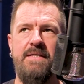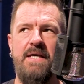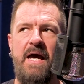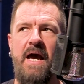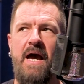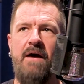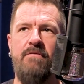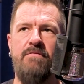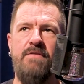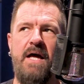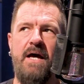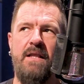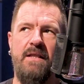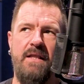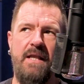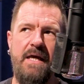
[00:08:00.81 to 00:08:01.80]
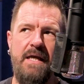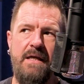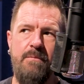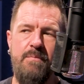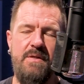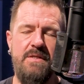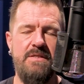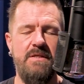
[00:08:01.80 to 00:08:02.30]
to have that
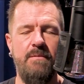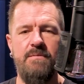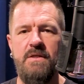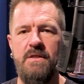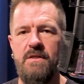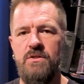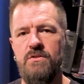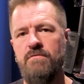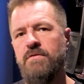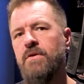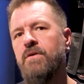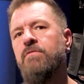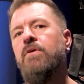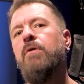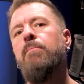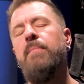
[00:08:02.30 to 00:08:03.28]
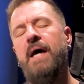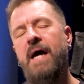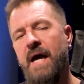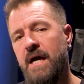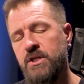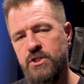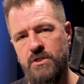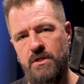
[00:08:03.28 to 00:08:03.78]
lane be something that you're very, very
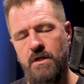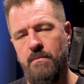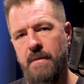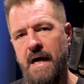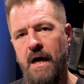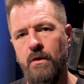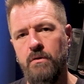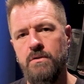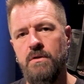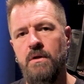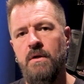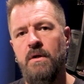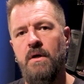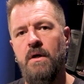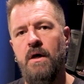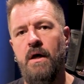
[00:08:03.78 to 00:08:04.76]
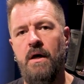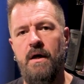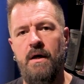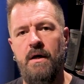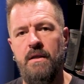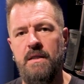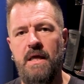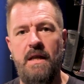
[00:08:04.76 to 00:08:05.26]
passionate about, uh,
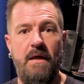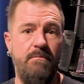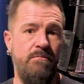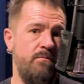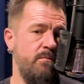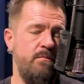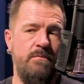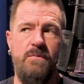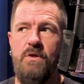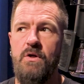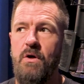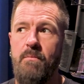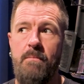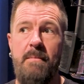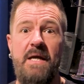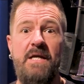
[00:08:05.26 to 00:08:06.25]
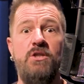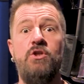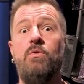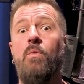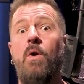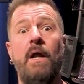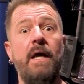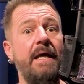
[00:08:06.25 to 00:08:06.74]
and that, you know, makes you
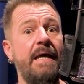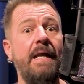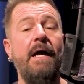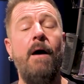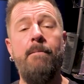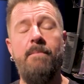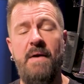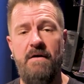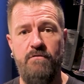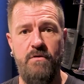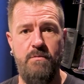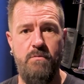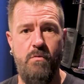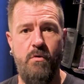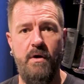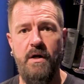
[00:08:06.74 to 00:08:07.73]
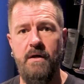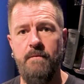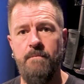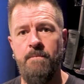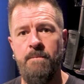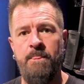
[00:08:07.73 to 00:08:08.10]
want to get up every morning.